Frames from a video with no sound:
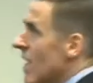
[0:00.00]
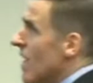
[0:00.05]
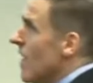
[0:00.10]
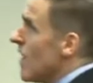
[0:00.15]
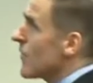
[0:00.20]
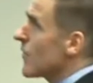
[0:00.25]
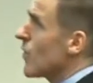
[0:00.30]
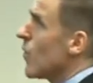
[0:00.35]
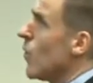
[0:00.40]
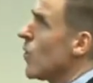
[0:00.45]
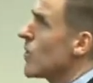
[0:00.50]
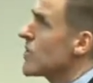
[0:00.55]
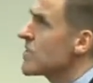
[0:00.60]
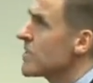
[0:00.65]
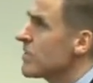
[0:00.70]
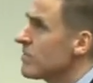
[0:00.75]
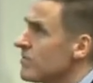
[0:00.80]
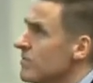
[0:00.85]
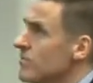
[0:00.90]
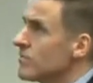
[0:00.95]
Of
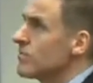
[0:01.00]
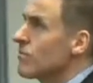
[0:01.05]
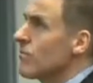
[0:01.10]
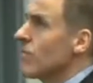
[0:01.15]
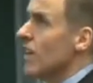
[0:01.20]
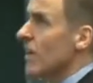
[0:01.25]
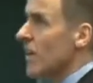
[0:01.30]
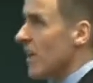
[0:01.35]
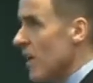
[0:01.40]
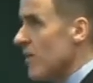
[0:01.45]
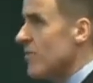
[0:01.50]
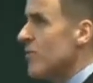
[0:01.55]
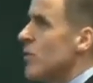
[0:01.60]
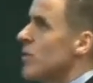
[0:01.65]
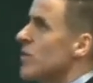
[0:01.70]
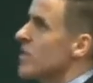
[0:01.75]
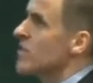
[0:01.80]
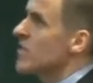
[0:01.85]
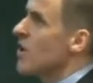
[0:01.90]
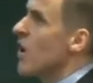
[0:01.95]
course, if you
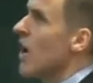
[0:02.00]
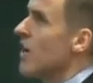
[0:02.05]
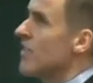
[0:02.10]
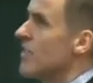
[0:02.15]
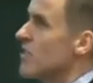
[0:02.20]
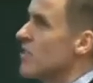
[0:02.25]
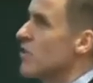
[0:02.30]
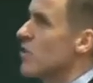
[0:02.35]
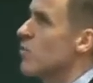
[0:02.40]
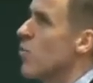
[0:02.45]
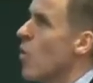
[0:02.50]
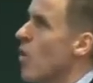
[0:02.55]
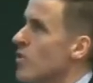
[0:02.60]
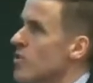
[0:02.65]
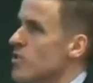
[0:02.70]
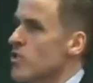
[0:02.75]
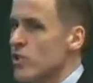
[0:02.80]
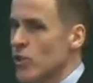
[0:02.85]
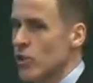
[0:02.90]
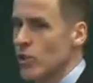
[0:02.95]
decide that you
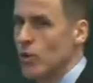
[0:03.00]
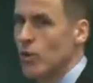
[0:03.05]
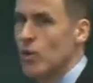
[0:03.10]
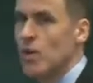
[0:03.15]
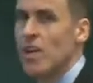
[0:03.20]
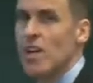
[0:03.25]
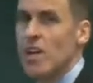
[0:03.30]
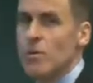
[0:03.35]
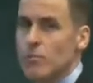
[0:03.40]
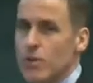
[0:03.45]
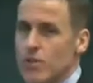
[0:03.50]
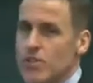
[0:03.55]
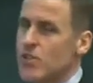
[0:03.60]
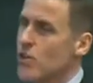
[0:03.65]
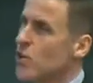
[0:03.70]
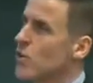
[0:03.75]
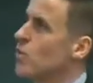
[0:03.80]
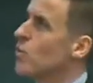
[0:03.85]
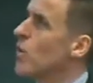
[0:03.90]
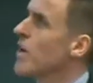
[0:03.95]
want to
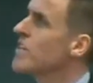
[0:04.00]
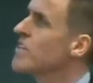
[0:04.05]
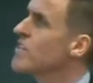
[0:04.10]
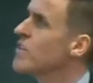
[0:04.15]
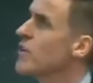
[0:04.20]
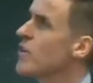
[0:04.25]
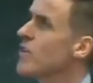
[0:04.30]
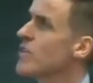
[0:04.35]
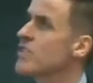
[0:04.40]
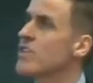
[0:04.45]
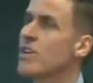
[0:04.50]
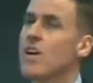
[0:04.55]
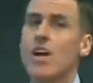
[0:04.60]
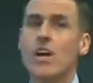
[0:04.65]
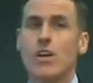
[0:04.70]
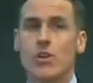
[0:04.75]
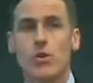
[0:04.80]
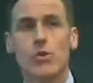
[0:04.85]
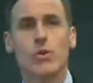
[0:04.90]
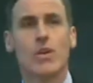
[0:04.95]
pursue research,
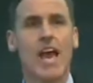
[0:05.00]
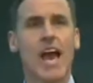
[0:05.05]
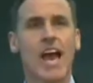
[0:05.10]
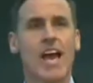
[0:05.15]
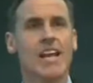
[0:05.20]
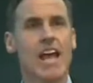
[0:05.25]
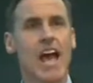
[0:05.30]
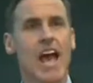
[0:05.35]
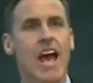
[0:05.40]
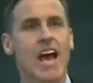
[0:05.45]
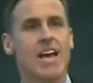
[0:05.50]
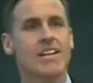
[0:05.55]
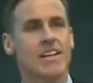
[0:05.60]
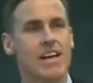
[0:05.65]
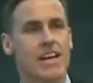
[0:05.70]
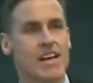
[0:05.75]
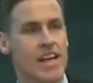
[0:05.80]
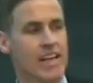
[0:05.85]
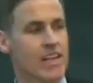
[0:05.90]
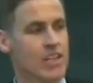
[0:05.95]
you can add
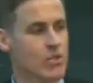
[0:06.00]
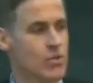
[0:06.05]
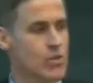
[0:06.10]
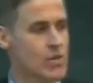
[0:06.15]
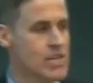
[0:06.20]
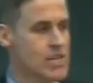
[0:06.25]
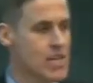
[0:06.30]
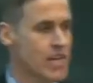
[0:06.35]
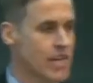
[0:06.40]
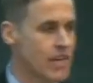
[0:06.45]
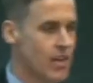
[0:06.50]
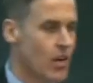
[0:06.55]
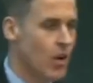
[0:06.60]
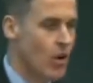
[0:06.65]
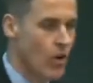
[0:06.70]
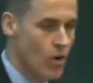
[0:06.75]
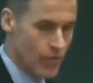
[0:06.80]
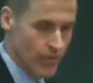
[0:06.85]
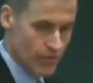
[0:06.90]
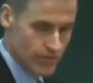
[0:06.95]
an extra year
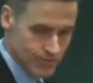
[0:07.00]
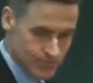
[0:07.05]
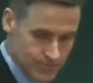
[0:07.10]
on.